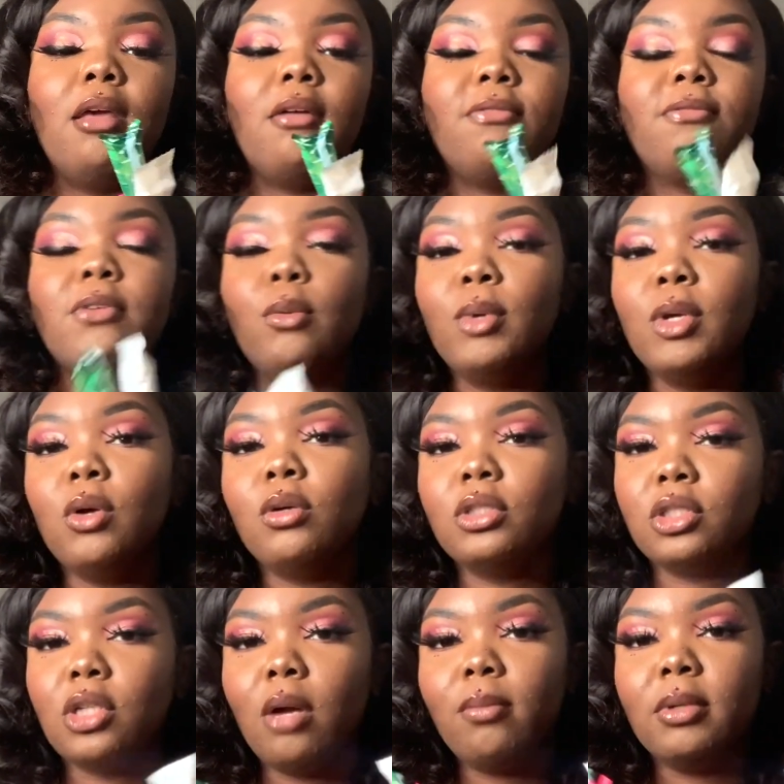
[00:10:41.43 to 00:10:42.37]
So we're gonna
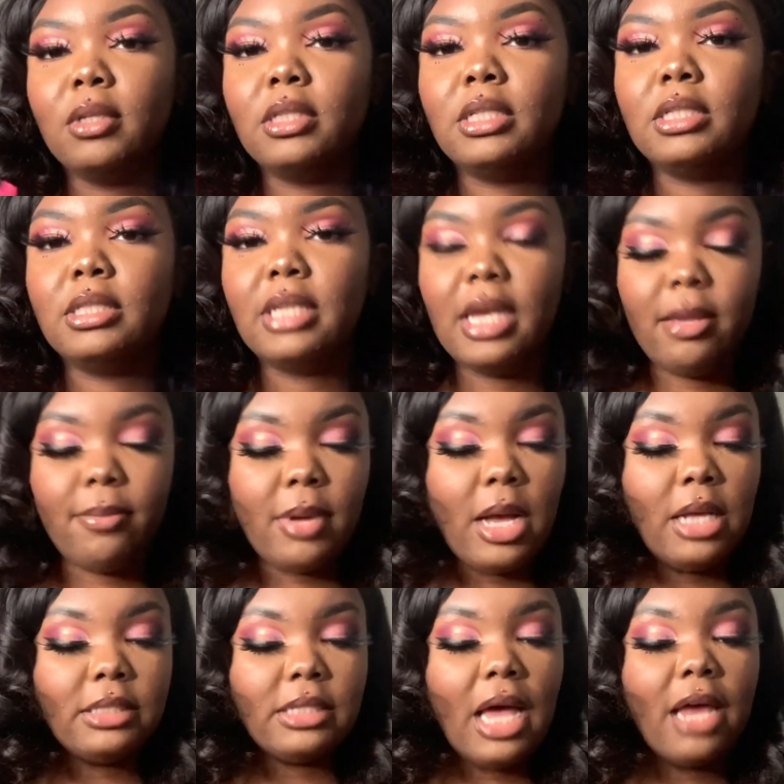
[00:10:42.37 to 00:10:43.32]
start with the
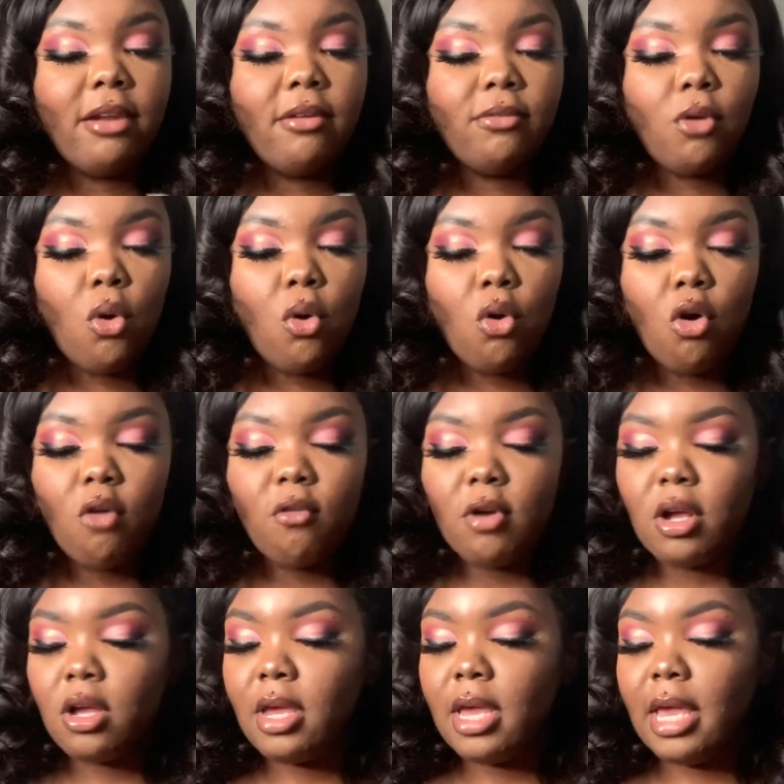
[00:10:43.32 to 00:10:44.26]
tampons. Out of
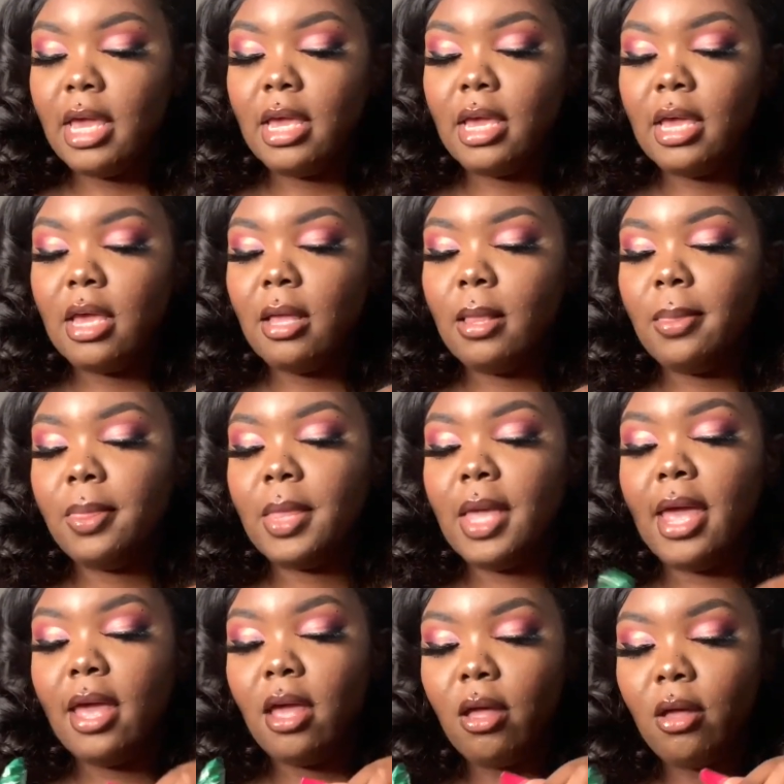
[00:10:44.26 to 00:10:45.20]
Cora and
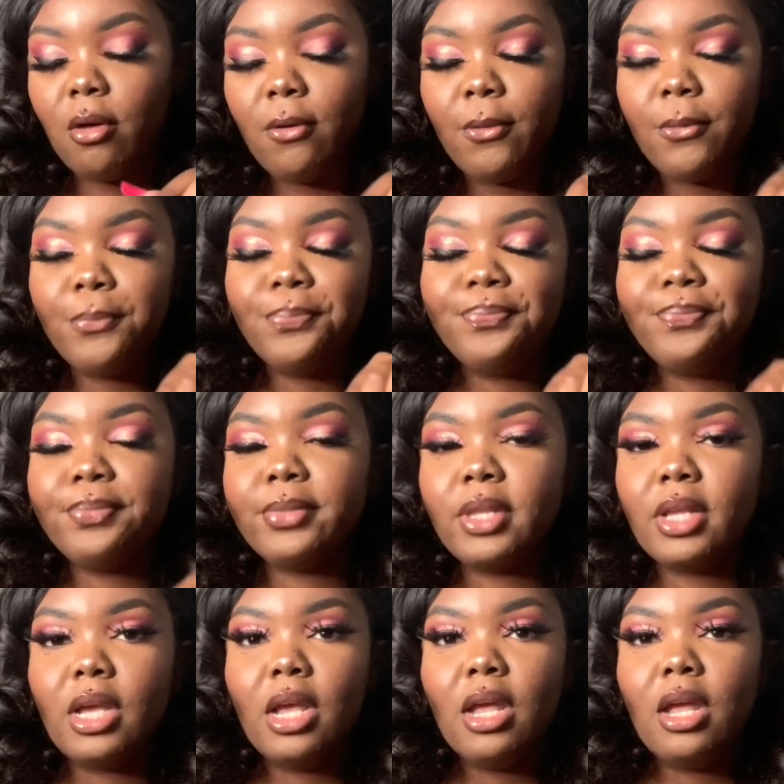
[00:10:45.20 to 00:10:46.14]
Elle,
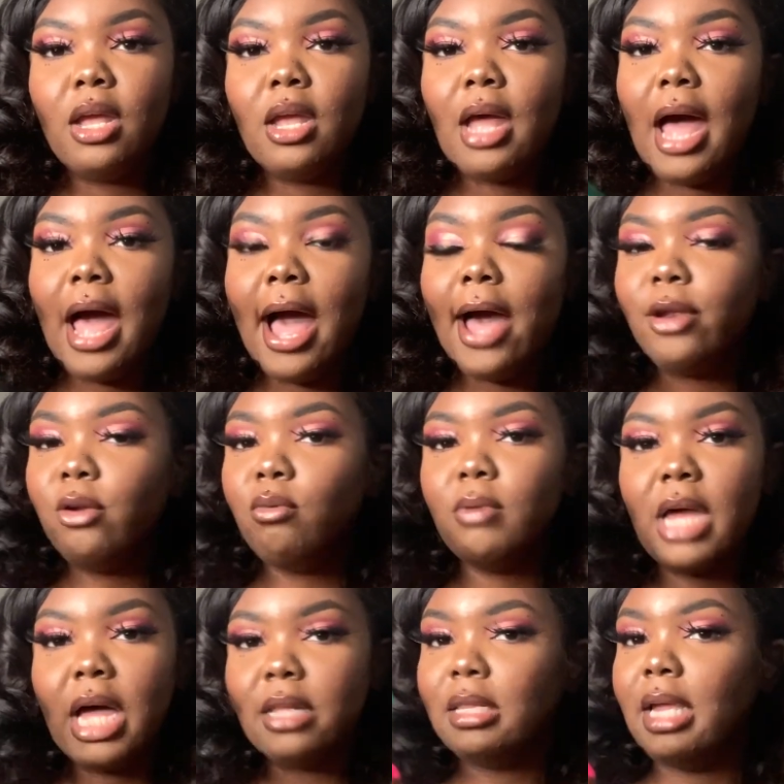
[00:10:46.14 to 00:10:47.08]
I do
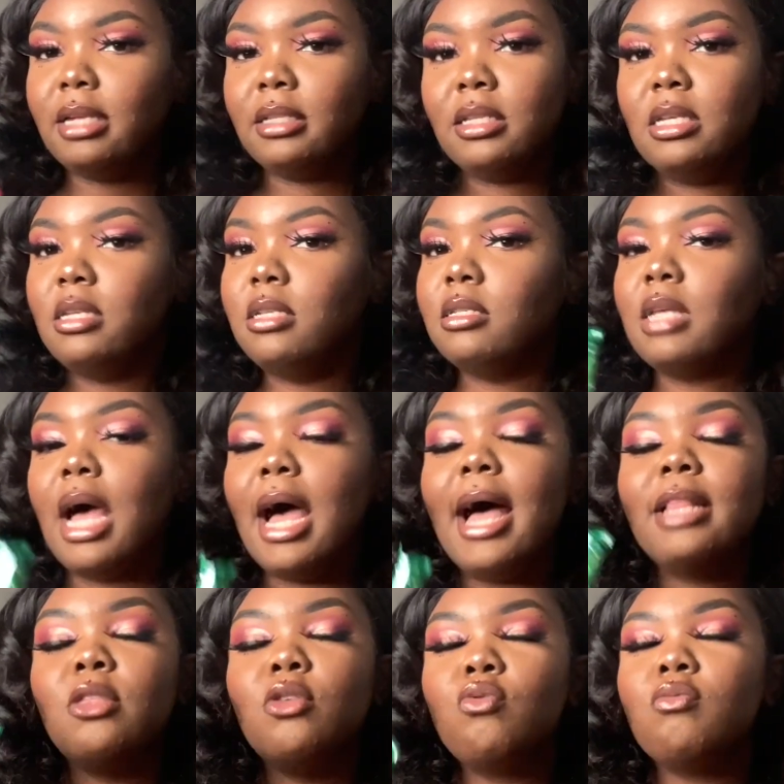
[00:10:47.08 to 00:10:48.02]
not like these.
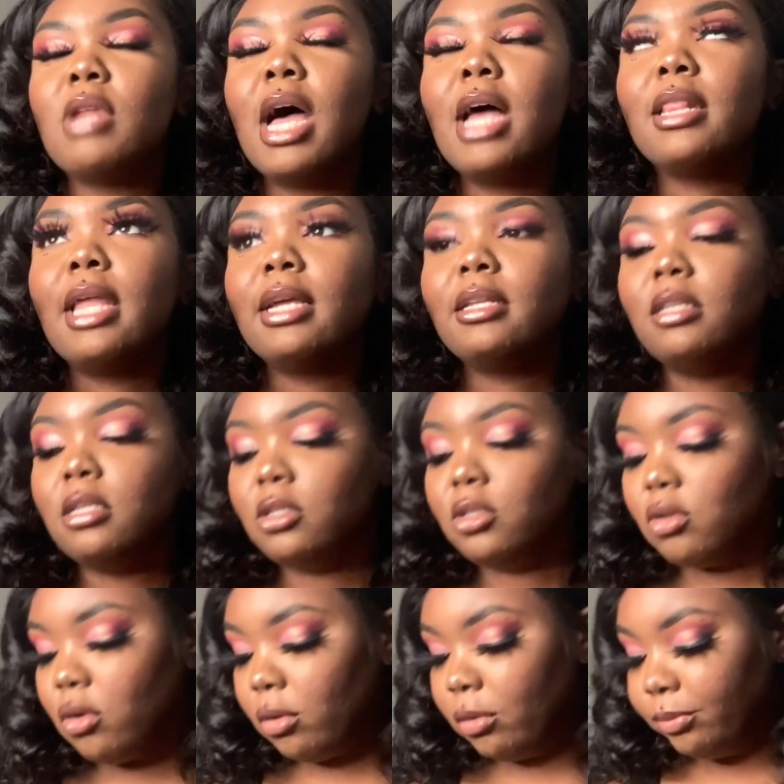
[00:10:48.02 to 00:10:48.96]
I do not like these,
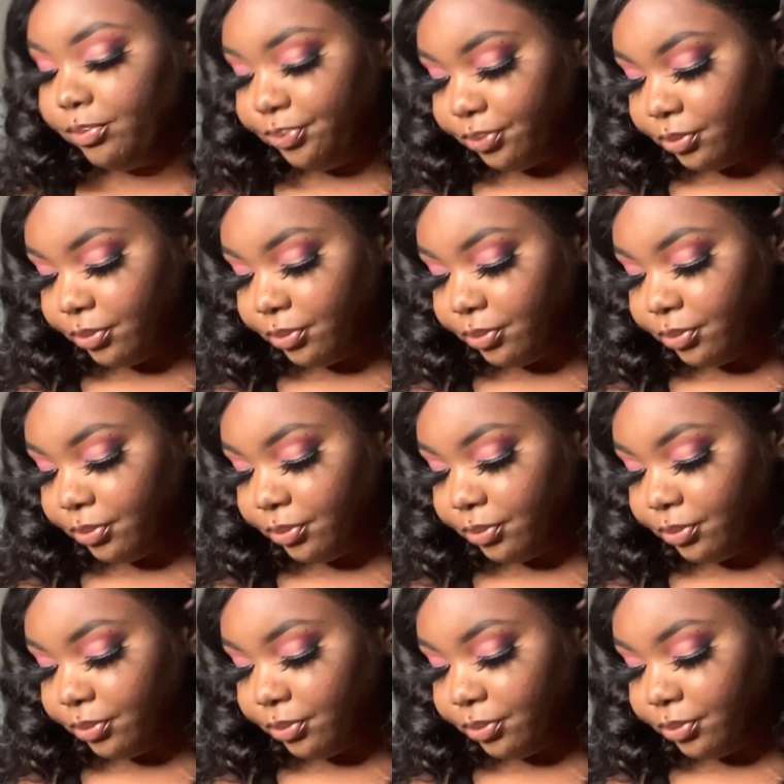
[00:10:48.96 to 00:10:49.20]
y'all.